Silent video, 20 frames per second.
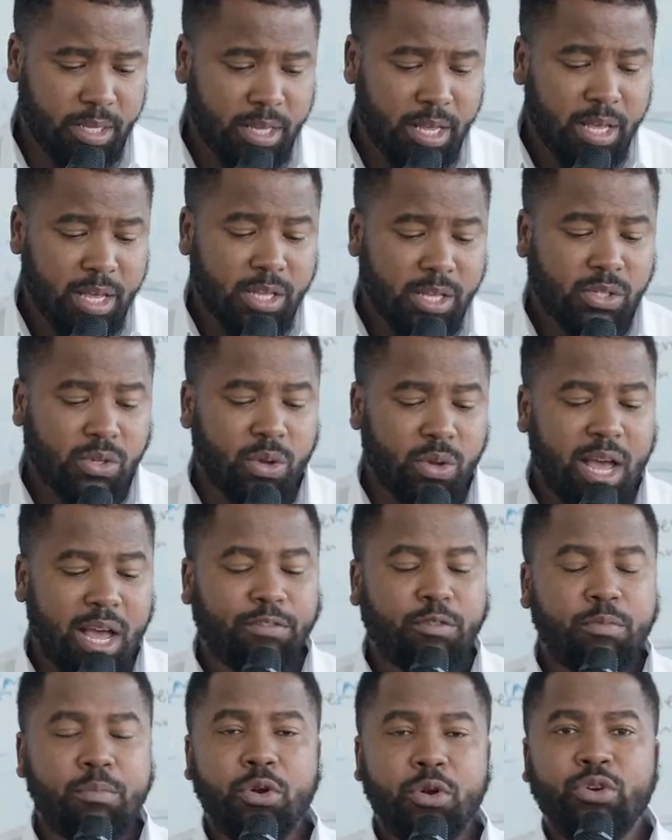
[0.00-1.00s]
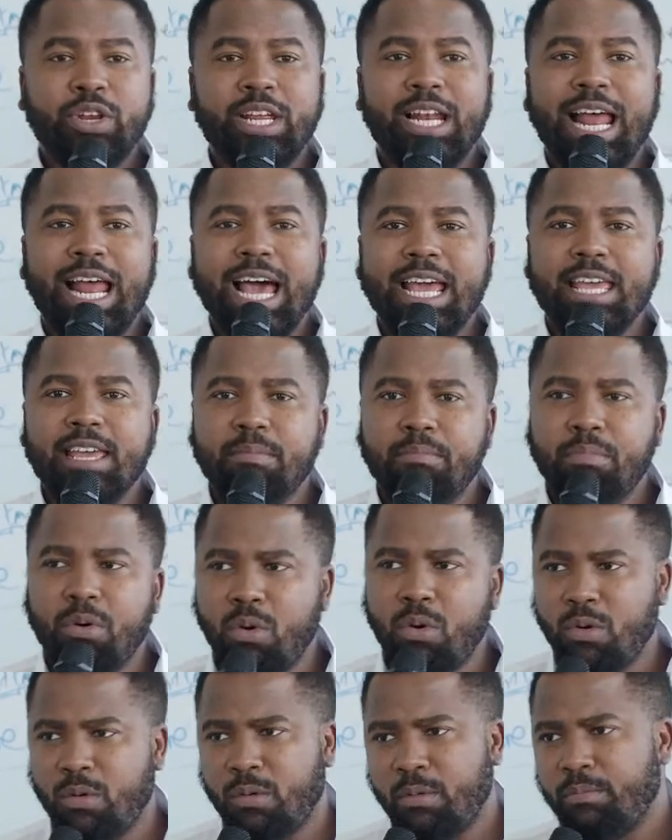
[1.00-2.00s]
So you have to be
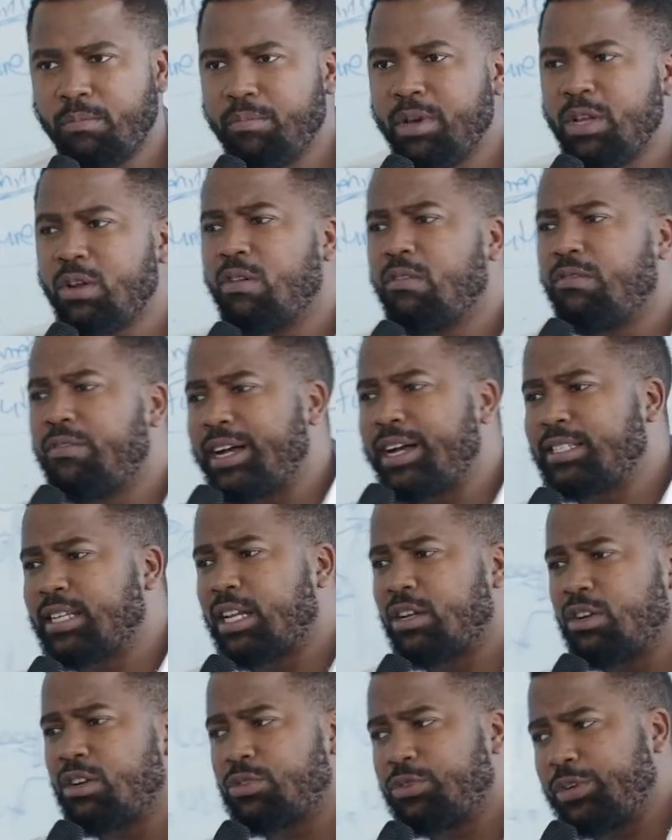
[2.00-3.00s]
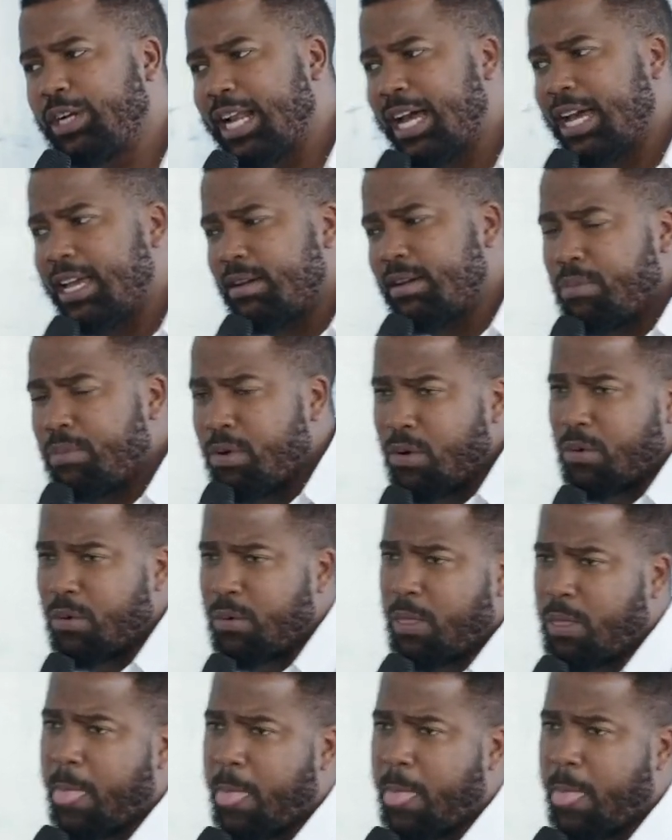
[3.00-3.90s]
reliable. Many of us are not reliable.